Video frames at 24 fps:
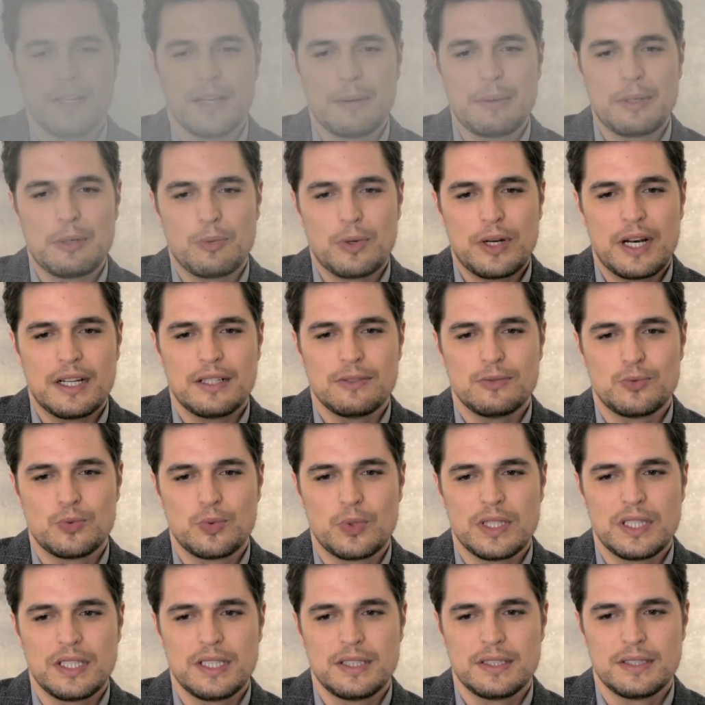I mean, what I
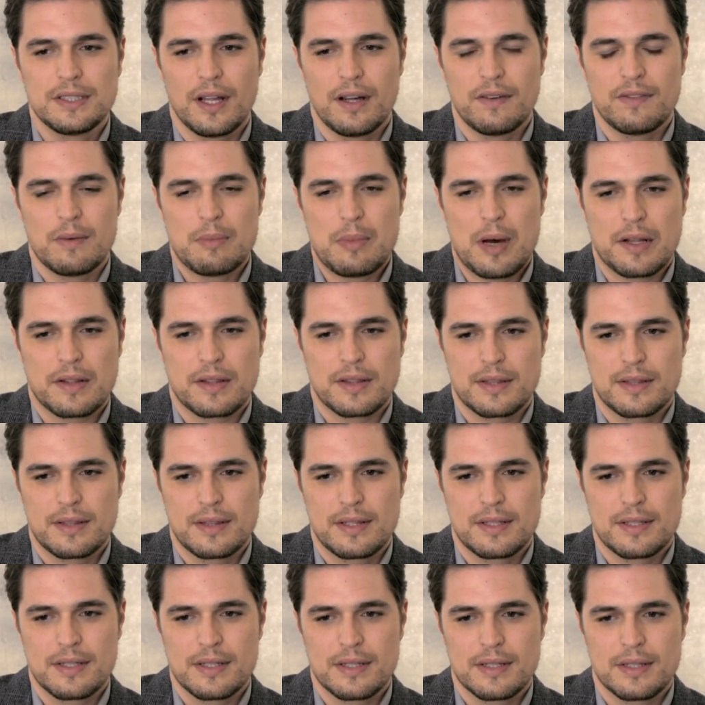really love about
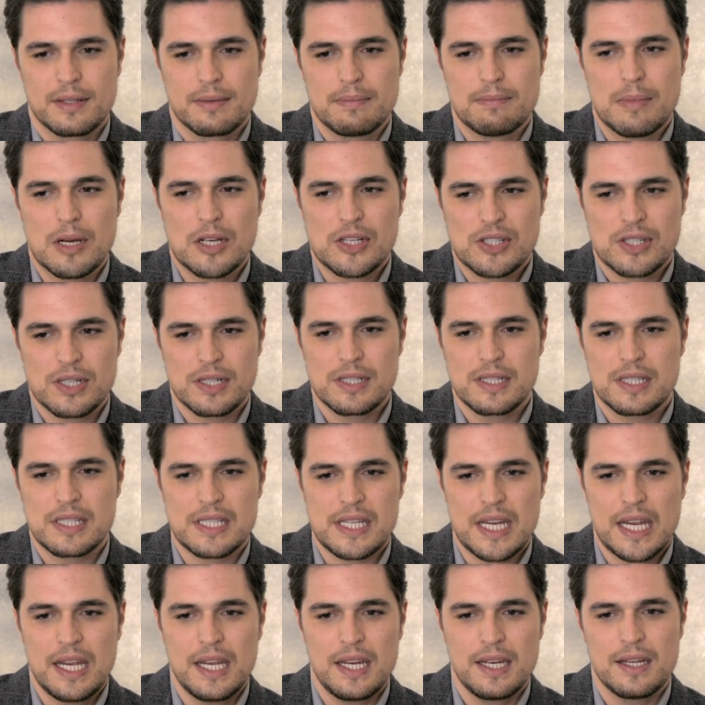the, the mustard
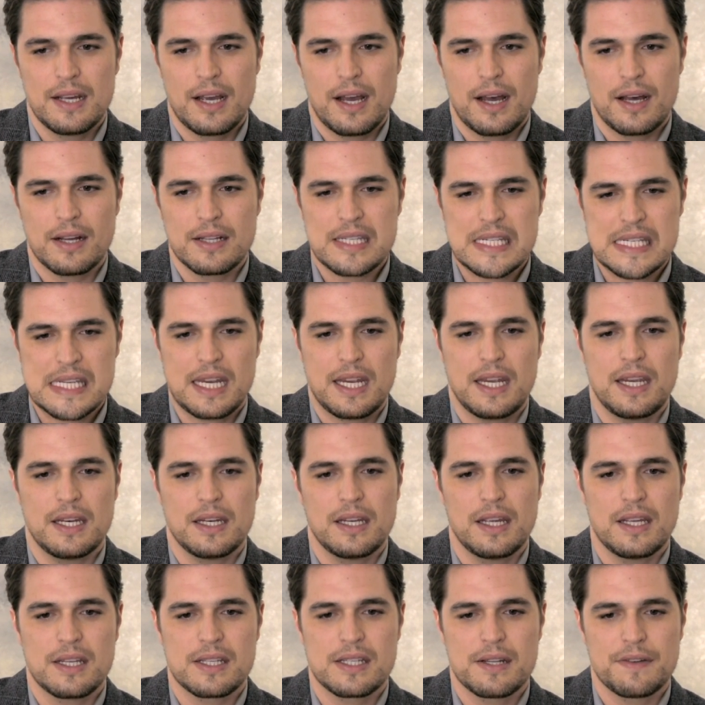seed uh, scene
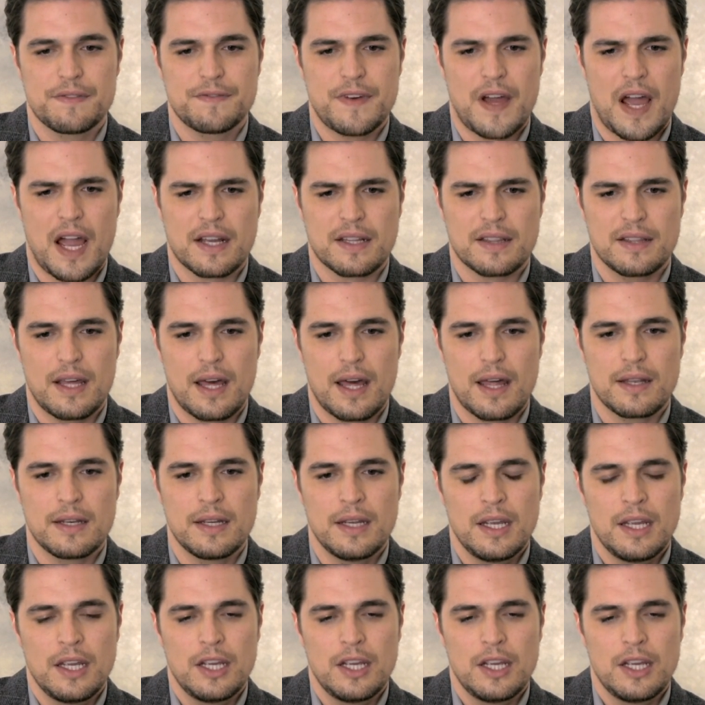is the fact that,